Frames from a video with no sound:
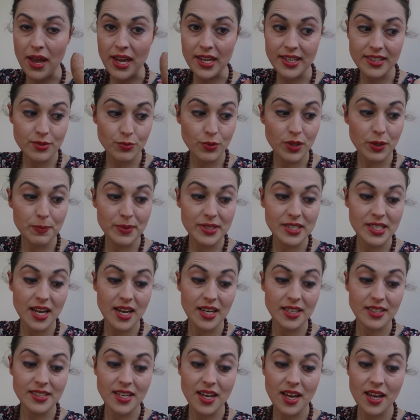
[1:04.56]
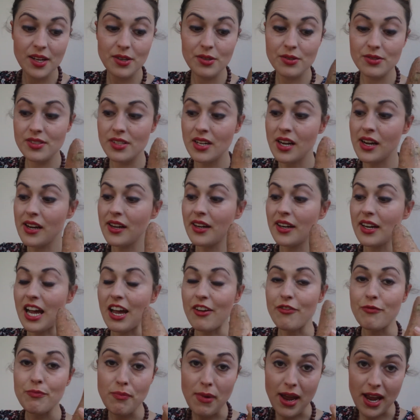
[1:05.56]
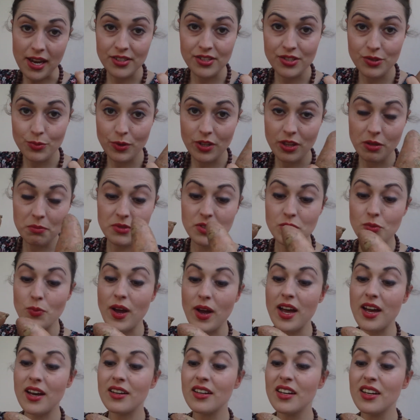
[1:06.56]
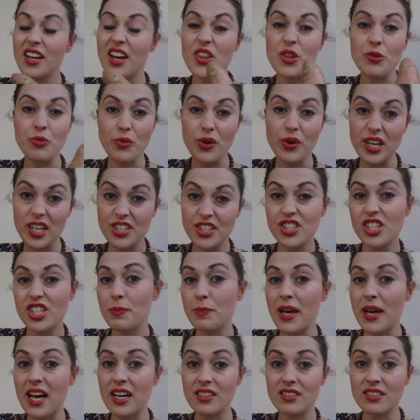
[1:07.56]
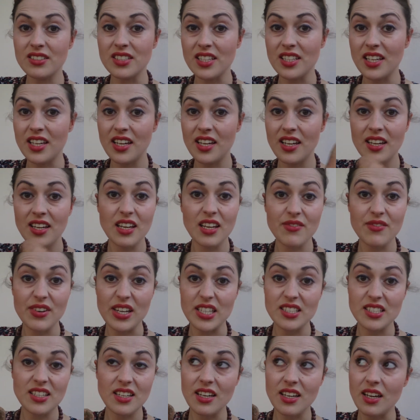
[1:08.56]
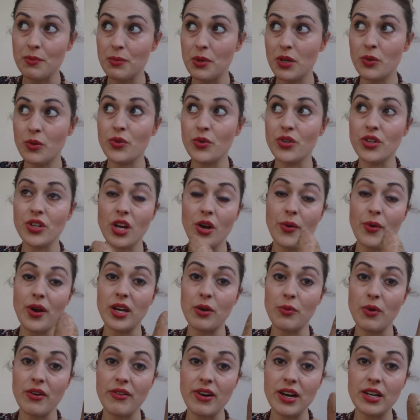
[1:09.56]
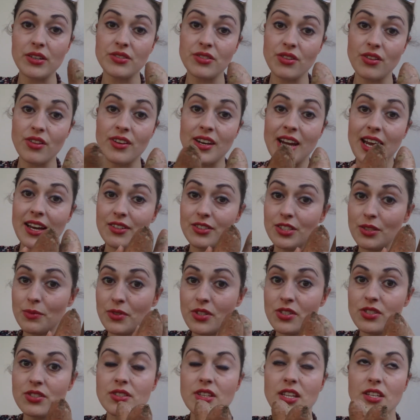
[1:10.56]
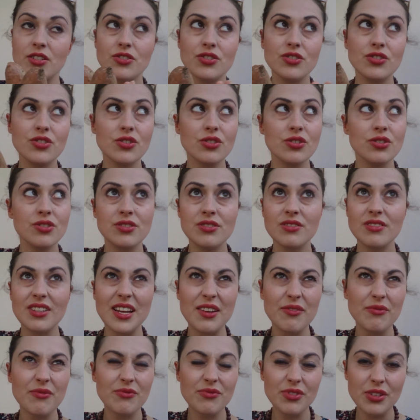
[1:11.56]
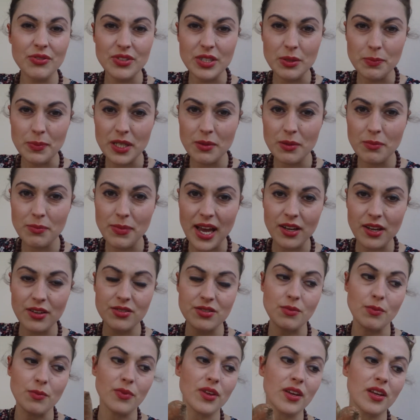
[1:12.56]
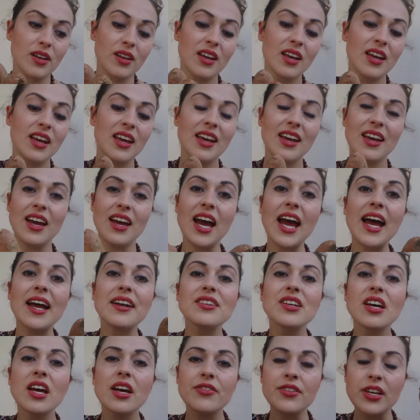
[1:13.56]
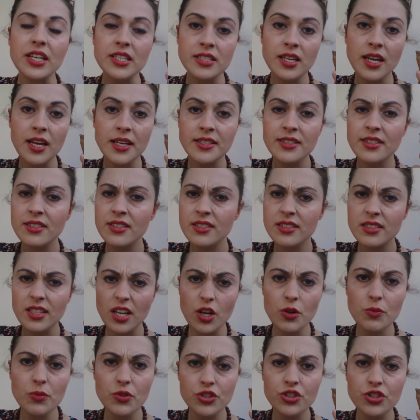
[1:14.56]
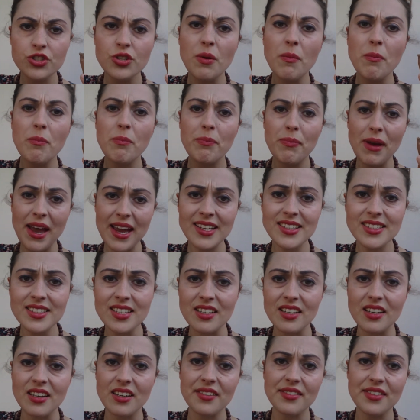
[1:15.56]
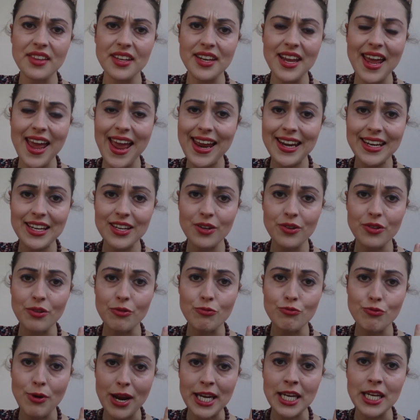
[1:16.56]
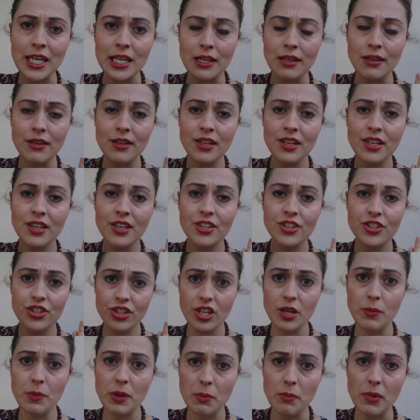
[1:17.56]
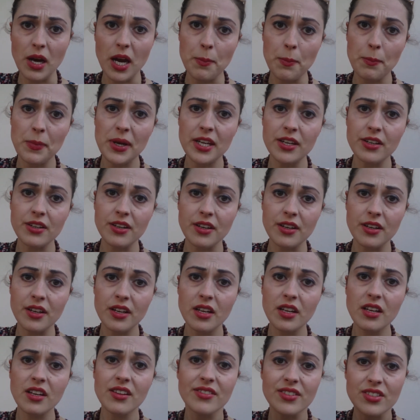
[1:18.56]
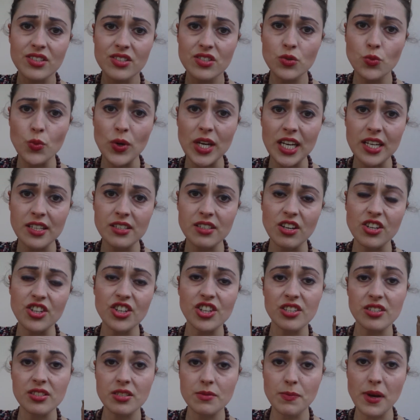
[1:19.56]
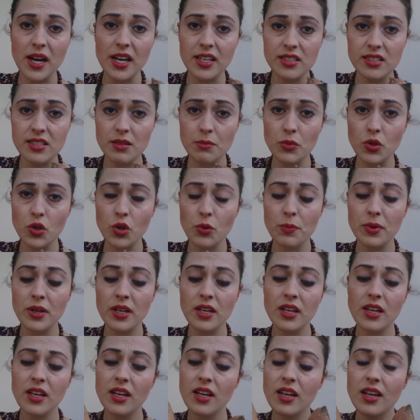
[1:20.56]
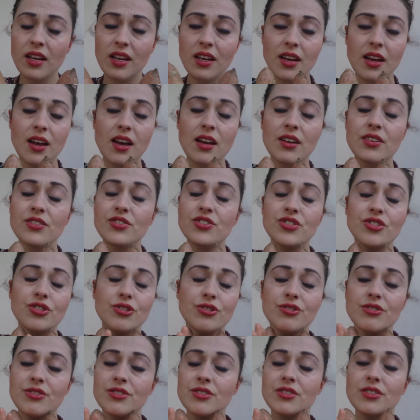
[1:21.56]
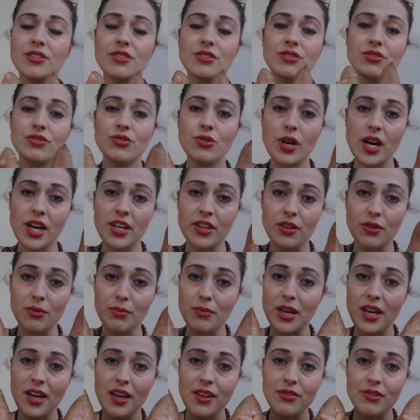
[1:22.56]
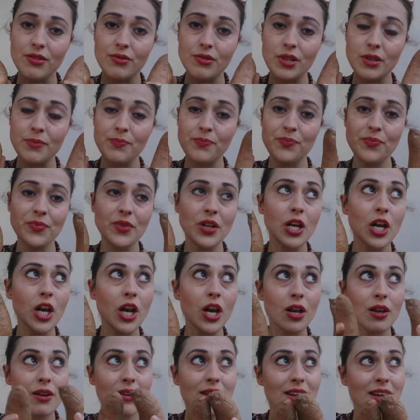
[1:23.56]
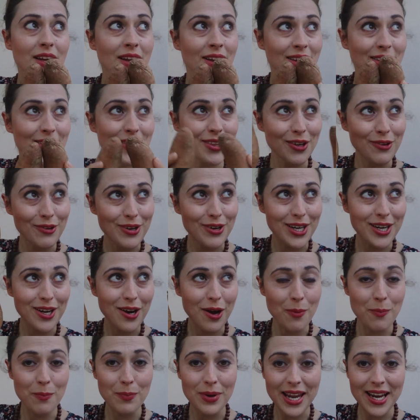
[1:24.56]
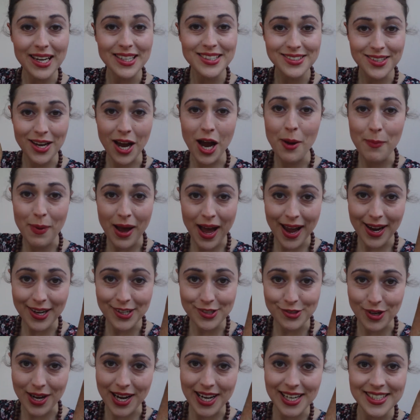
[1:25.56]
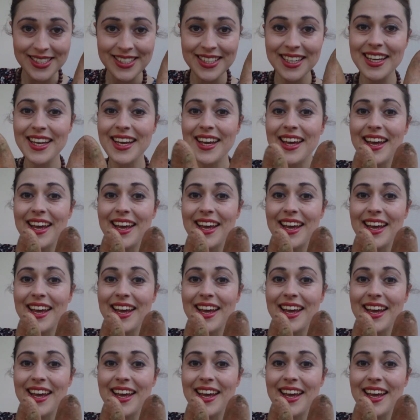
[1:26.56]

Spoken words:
baked sweet potatoes. I've mashed with them as well, and they're really cheap at Aldi. In fact, I probably wouldn't go anywhere else other than Aldi because they're just like 50p a bag or something, and they taste so much better than any other regular chip in my opinion. They're sweet and you can spice them up. Just try them, and they're a complex carbohydrate,